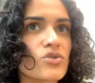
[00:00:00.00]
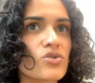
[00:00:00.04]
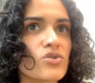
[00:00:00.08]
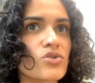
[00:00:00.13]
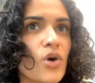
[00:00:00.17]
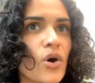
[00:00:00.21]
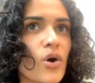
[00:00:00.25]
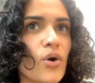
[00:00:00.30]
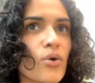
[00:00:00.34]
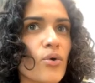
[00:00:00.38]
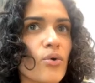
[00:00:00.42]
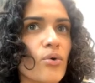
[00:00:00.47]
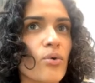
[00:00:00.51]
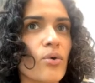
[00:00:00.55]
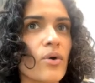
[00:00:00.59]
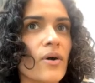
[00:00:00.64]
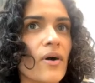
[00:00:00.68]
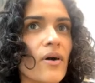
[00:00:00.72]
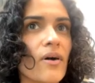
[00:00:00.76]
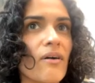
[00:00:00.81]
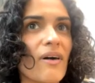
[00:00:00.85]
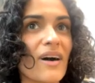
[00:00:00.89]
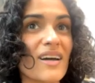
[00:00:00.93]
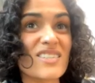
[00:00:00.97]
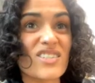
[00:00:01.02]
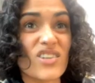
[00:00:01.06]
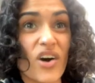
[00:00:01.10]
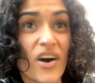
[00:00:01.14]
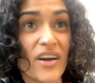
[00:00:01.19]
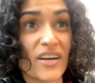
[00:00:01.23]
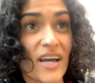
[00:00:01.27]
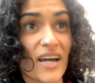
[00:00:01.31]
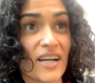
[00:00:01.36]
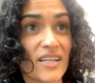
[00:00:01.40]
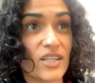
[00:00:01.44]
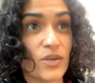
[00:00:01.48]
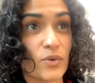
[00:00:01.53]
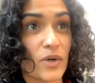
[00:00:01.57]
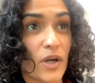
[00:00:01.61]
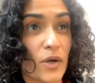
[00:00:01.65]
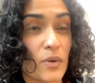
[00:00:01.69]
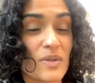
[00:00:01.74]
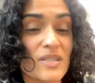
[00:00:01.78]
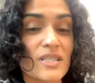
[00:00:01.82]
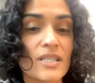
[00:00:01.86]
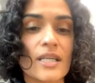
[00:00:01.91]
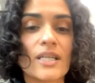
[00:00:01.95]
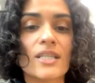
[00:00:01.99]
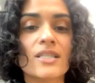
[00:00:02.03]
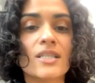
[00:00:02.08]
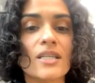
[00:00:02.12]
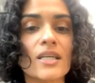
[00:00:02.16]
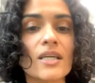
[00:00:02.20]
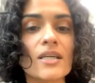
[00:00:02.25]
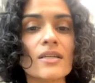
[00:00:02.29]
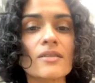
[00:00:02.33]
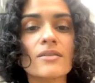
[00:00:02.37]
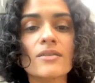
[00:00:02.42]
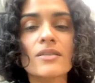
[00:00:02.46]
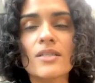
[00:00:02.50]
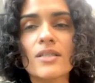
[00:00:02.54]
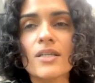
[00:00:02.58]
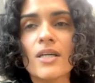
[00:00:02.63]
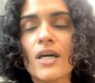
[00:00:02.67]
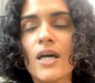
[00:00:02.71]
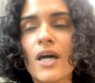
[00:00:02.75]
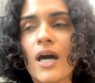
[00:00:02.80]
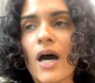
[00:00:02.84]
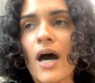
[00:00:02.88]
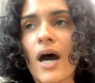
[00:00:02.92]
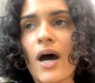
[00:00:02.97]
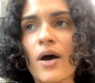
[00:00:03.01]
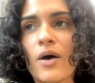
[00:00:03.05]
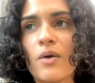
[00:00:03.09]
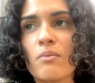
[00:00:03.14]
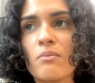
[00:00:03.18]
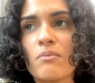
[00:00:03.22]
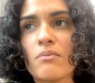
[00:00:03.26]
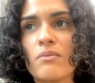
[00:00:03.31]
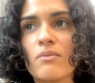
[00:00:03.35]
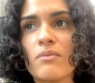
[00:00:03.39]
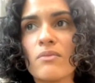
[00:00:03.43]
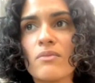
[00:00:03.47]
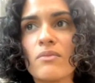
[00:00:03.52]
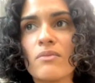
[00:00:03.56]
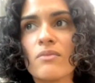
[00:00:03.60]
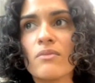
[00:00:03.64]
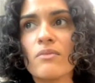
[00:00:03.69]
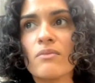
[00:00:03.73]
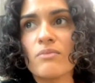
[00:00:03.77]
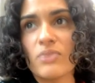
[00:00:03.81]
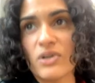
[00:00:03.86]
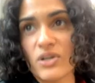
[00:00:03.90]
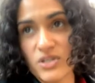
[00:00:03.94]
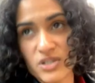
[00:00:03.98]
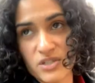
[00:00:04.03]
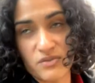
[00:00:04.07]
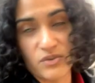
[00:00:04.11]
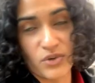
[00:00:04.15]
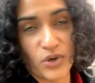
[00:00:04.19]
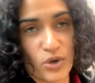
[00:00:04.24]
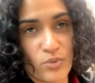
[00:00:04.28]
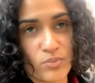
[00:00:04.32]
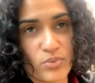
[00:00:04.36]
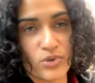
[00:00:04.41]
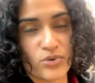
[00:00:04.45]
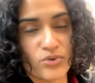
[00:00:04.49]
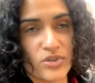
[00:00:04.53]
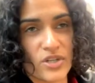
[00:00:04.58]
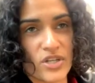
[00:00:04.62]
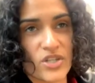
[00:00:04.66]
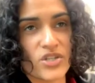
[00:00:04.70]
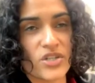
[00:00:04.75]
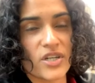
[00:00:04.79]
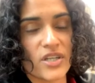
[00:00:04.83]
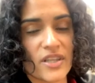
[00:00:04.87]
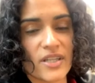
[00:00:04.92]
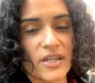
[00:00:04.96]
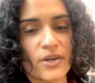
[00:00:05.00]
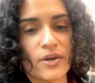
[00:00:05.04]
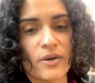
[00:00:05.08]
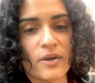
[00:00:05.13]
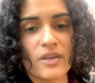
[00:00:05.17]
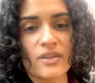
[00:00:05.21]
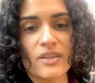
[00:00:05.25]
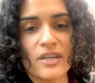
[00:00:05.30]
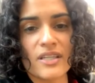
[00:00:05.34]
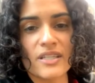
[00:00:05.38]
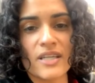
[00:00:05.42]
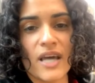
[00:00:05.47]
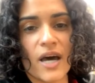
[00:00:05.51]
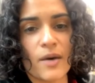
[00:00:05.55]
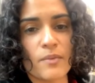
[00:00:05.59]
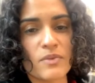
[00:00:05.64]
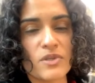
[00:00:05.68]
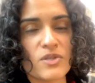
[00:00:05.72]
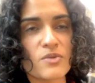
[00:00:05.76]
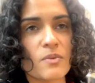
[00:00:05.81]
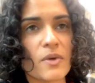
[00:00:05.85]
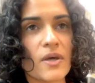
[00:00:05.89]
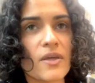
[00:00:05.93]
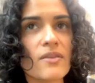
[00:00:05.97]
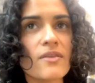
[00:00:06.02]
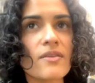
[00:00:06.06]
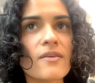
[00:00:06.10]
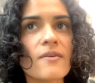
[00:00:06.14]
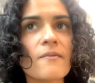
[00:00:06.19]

So I started acting when I was 16 because of an open audition at the Lyric Theatre Hammersmith.